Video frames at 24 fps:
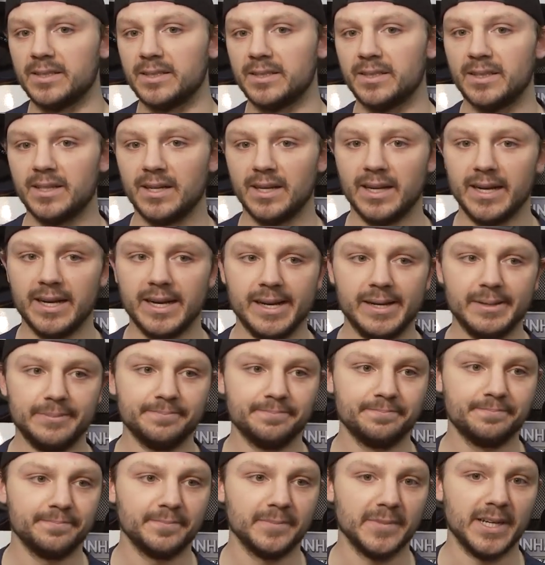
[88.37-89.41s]
And
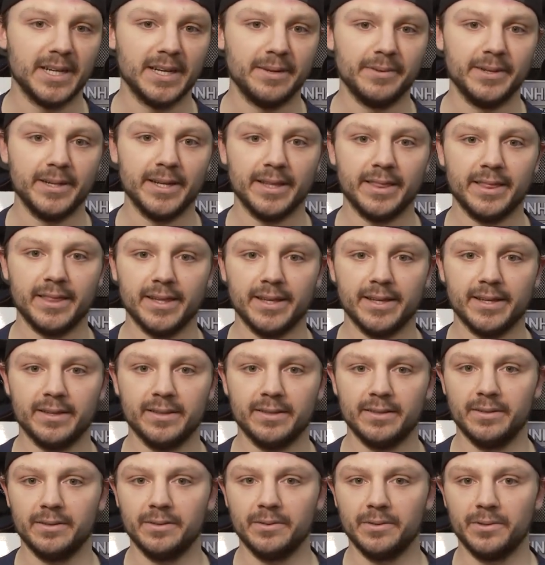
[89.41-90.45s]
I mean, I think
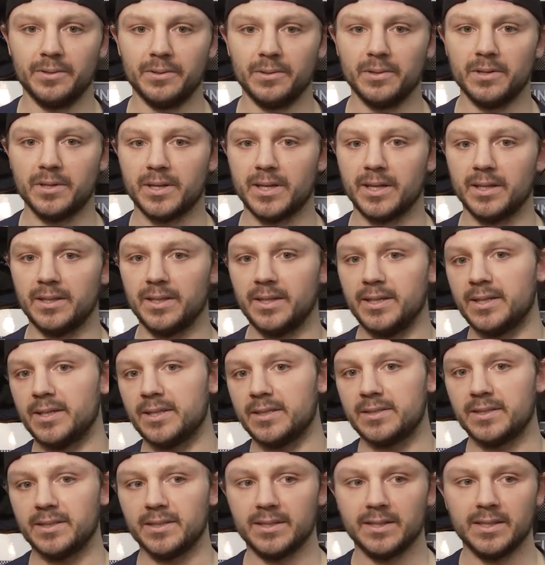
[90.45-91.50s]
you look at
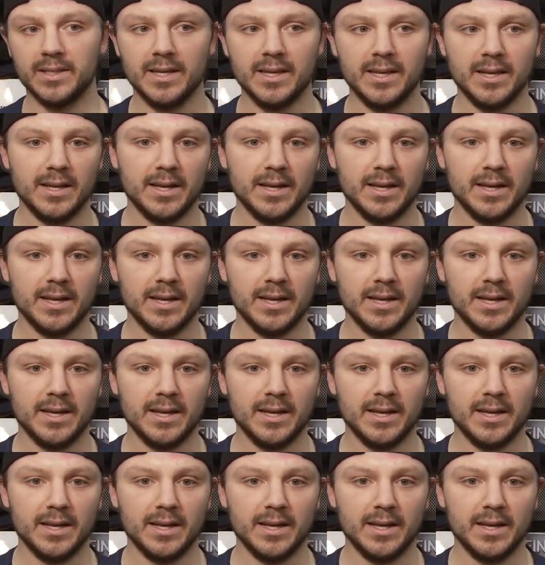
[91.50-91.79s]
Linus, and